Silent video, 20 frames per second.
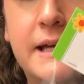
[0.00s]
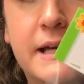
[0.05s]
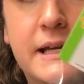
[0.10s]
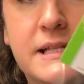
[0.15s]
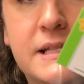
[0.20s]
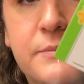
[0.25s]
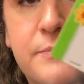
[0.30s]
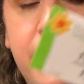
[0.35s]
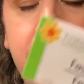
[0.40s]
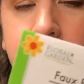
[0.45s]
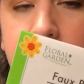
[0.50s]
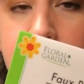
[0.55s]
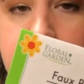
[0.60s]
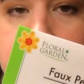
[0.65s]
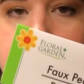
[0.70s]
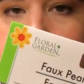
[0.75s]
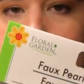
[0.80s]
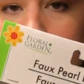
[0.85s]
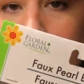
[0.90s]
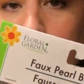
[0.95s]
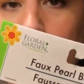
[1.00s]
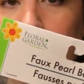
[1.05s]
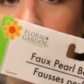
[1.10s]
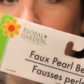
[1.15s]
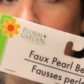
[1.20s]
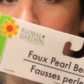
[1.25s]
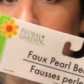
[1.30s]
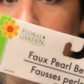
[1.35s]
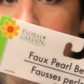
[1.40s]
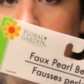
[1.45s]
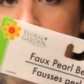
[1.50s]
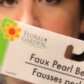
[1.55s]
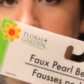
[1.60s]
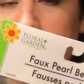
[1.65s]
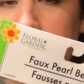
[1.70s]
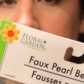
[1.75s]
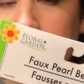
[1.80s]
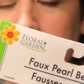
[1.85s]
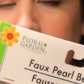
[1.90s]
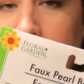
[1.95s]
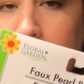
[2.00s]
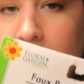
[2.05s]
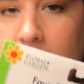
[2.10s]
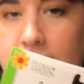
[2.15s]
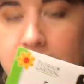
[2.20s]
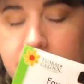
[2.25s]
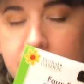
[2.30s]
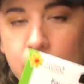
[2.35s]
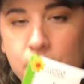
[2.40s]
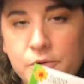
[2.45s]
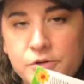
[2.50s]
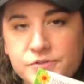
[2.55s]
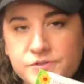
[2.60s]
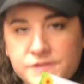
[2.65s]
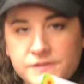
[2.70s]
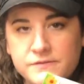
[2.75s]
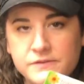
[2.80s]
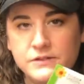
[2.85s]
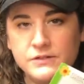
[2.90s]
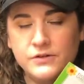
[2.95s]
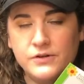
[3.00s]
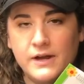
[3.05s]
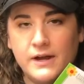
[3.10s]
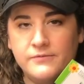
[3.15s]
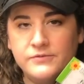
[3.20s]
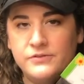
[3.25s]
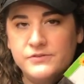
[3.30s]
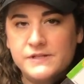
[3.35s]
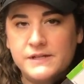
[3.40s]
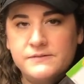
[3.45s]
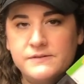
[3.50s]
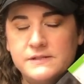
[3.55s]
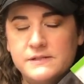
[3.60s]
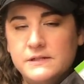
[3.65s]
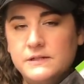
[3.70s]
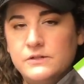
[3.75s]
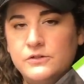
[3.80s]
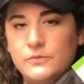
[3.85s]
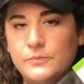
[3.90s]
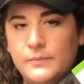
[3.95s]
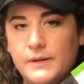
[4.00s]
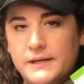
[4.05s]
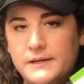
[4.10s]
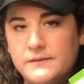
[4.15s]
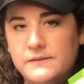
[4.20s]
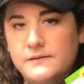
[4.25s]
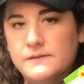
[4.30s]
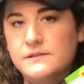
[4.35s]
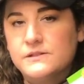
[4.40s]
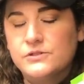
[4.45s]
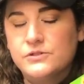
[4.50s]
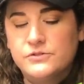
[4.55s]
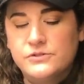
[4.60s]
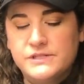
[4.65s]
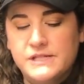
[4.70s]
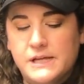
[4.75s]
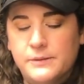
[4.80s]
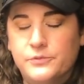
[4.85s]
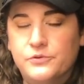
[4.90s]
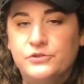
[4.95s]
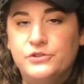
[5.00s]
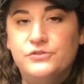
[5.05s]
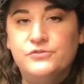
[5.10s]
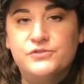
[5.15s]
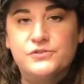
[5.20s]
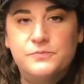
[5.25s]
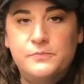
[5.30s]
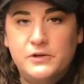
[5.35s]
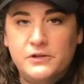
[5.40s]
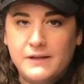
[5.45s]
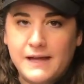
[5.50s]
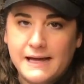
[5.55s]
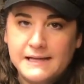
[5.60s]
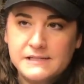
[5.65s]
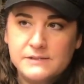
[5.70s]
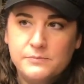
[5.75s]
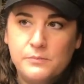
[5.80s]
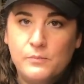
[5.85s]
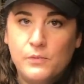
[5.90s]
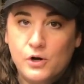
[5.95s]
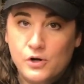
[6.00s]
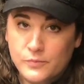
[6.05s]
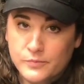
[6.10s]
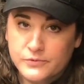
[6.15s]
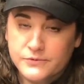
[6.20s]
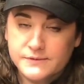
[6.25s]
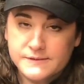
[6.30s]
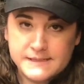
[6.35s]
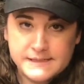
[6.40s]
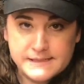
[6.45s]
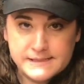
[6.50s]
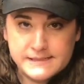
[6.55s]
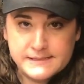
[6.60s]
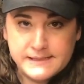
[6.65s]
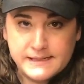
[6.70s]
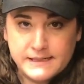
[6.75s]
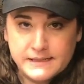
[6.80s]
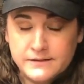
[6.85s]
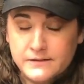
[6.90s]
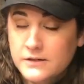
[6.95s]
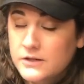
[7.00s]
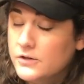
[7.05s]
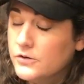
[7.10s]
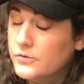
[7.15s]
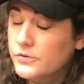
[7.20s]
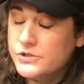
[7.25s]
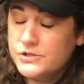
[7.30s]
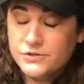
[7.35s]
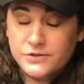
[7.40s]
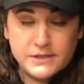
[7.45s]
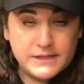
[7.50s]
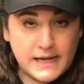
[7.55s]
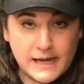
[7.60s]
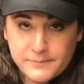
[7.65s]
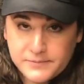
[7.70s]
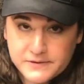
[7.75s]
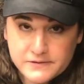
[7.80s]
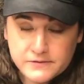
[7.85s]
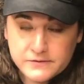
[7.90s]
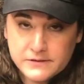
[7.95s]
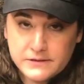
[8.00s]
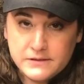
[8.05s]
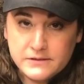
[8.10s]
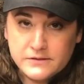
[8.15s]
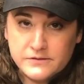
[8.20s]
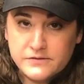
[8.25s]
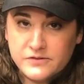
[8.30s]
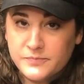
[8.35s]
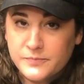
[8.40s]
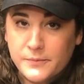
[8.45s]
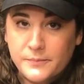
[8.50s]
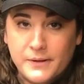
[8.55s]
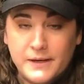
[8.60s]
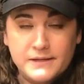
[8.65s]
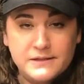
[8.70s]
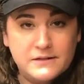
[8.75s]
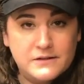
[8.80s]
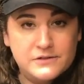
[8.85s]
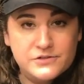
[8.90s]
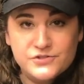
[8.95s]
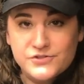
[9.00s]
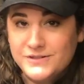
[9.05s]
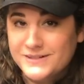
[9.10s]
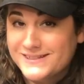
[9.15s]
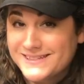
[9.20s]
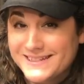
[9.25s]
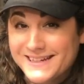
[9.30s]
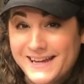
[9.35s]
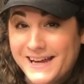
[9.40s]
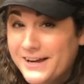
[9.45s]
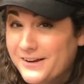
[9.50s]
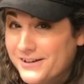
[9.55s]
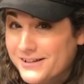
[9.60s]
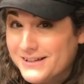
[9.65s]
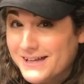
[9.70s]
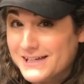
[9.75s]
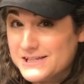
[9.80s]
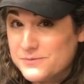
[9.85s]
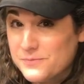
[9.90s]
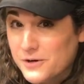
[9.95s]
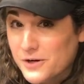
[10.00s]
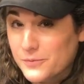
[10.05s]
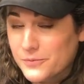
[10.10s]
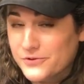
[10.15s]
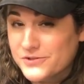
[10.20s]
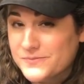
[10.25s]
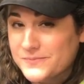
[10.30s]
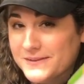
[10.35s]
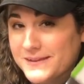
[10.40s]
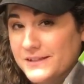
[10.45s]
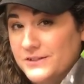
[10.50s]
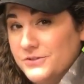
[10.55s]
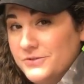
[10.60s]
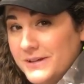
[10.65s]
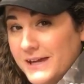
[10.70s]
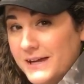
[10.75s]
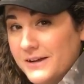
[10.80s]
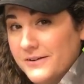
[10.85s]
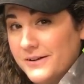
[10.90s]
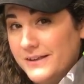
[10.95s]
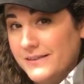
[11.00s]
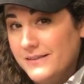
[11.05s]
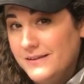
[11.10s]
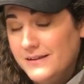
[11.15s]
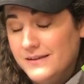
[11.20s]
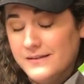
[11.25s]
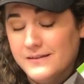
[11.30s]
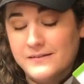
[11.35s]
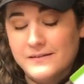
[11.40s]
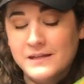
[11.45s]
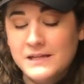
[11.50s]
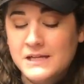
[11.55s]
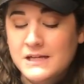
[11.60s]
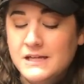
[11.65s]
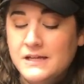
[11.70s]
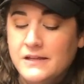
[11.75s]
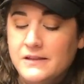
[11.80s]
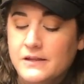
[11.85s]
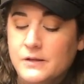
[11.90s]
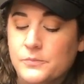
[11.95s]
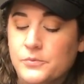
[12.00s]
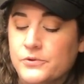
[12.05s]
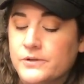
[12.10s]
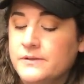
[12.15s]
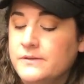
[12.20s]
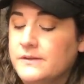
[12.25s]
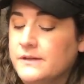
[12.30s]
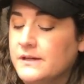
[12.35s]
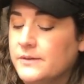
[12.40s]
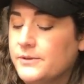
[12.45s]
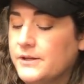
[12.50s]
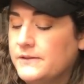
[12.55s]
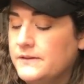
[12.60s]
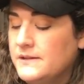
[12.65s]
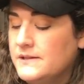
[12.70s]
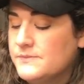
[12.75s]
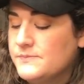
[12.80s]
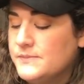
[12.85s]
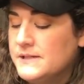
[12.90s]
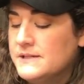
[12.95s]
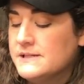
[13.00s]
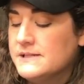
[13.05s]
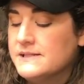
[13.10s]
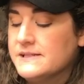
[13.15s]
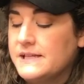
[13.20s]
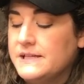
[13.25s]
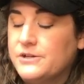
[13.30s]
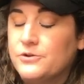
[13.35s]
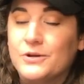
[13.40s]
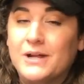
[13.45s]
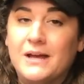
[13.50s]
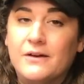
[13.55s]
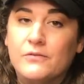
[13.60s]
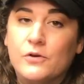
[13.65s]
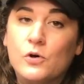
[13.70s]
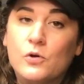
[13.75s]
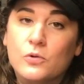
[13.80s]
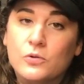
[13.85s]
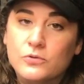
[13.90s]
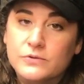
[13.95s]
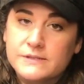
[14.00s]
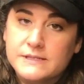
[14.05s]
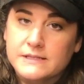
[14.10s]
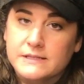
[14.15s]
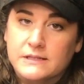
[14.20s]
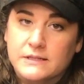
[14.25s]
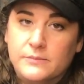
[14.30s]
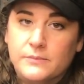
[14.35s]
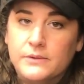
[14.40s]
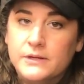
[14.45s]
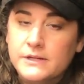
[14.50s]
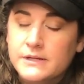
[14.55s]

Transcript: is a bag of these pearls. Now most of the crafters I've seen who make this turntable use glass marbles instead, which you can absolutely use, but my Dollar Tree doesn't carry glass marbles, but they do carry these. The important thing about these beads is they don't have holes in them,